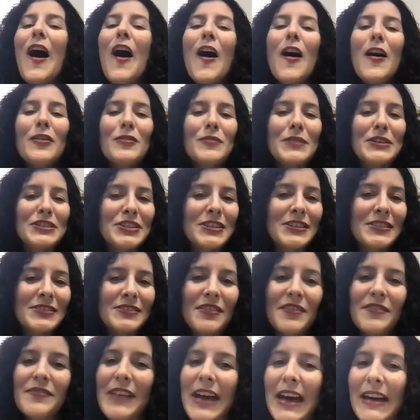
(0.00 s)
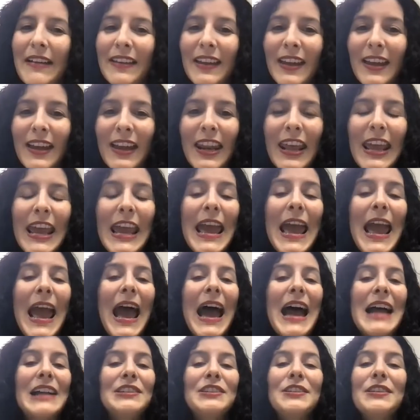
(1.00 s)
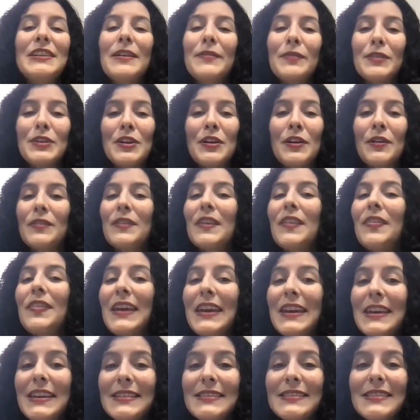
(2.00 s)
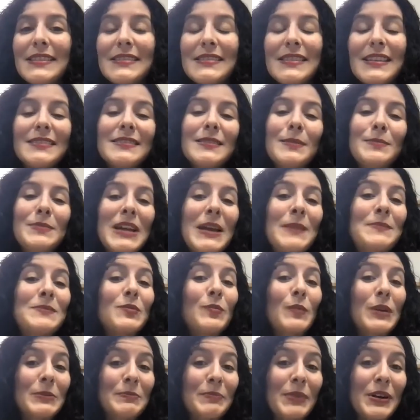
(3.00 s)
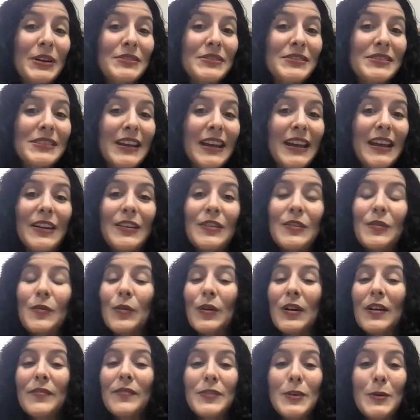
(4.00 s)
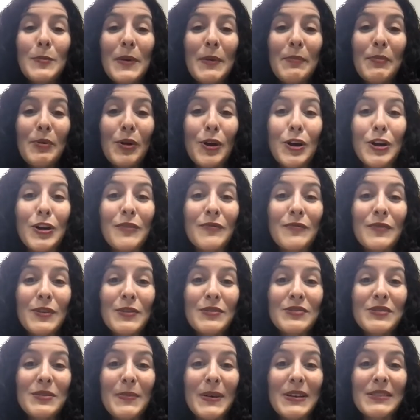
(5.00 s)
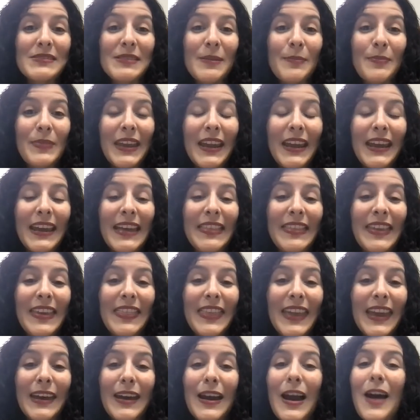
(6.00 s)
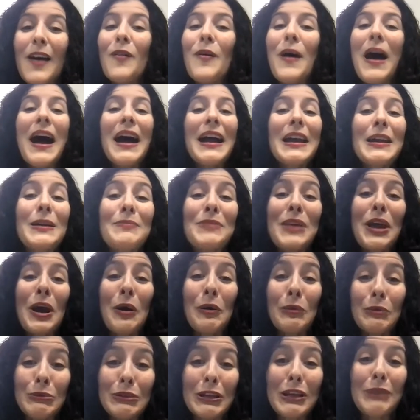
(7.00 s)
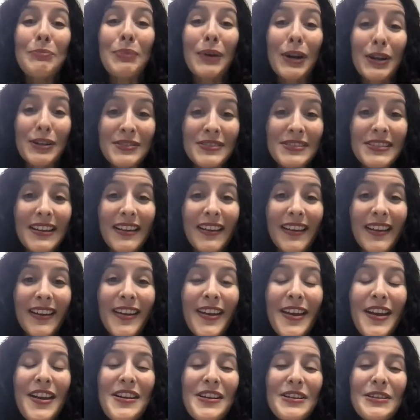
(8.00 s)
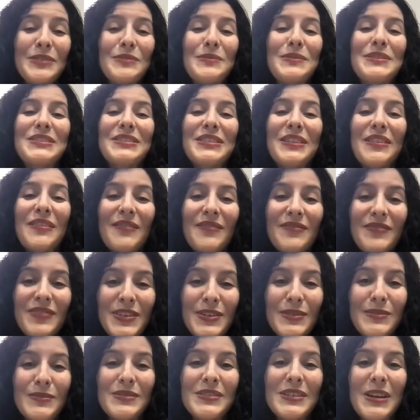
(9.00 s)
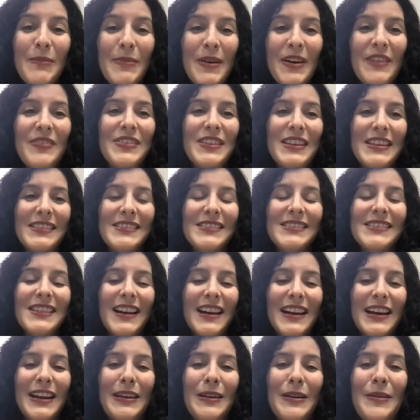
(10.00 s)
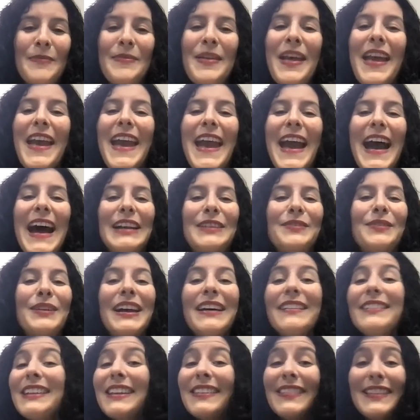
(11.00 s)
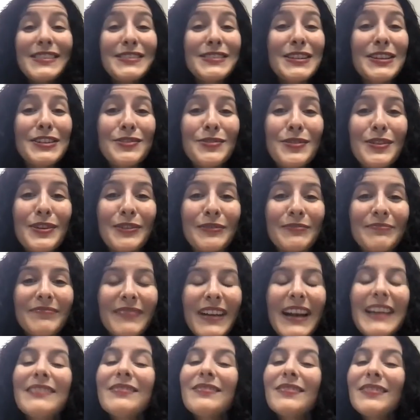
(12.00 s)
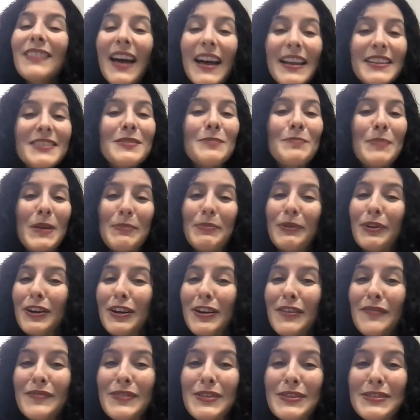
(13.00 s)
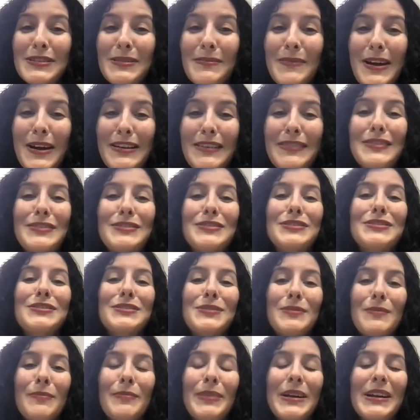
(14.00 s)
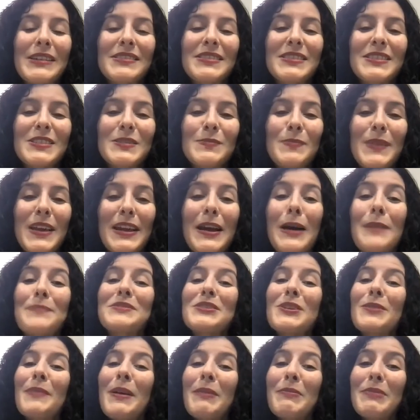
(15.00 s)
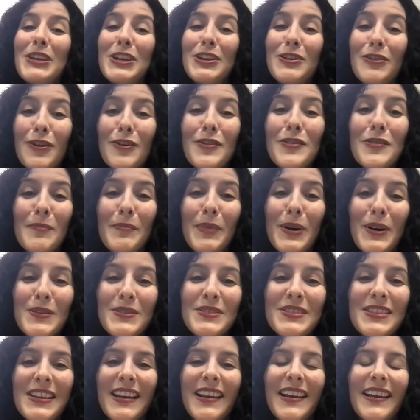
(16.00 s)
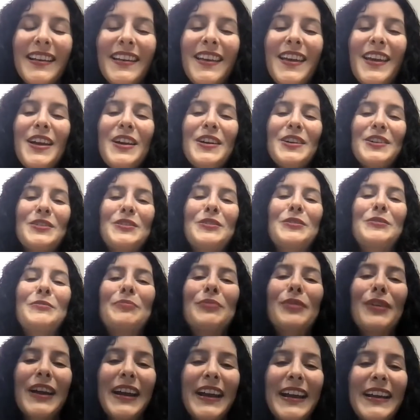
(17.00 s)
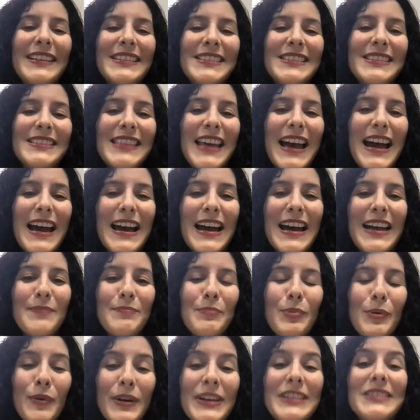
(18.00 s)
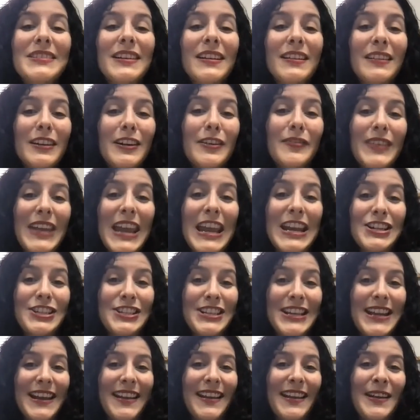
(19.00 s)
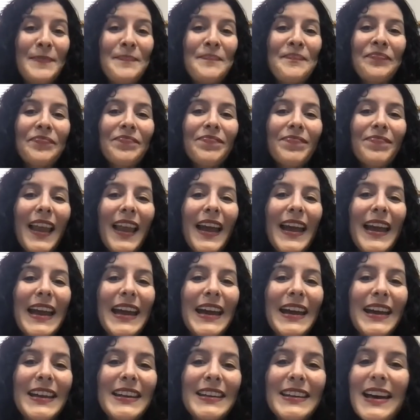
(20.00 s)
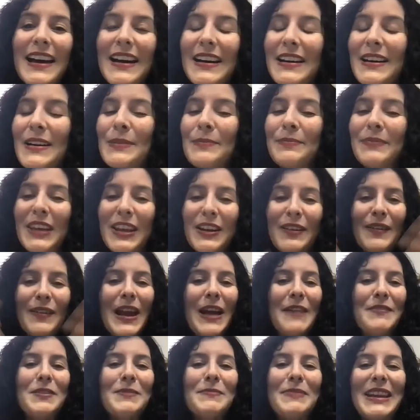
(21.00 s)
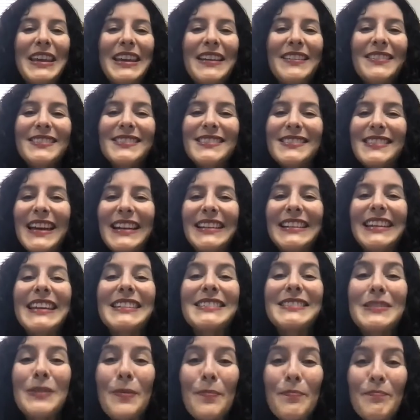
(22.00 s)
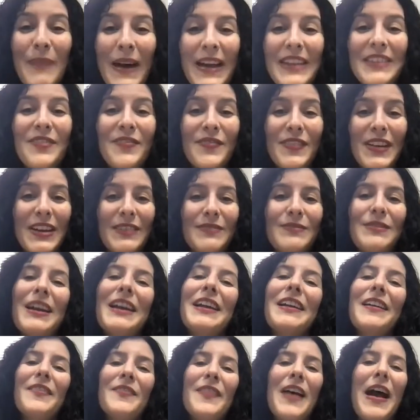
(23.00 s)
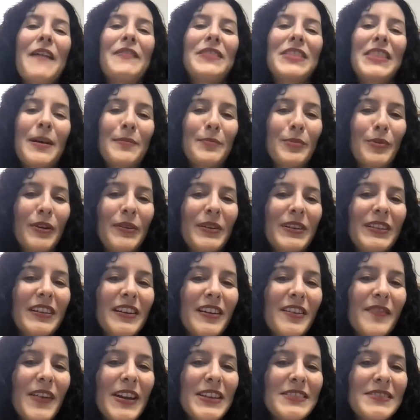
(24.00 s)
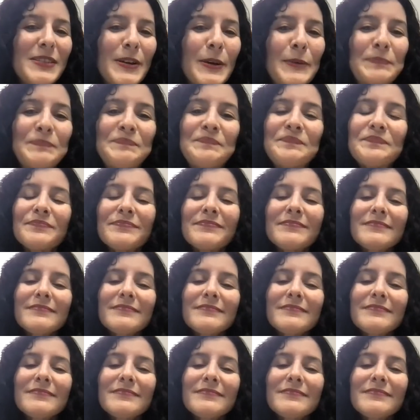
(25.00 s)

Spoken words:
All questions are valid. And you never know. The thing is that sometimes one person or a few people are confused about something and they think, oh, I am the only person who is confused about this item. And in reality, that's not true, right? Lots of people are confused about it. They're just too embarrassed to speak up. So maybe you're the person who brings that point to clarification. And, you know, everybody else then gets the benefit, right, of having that point clarified. So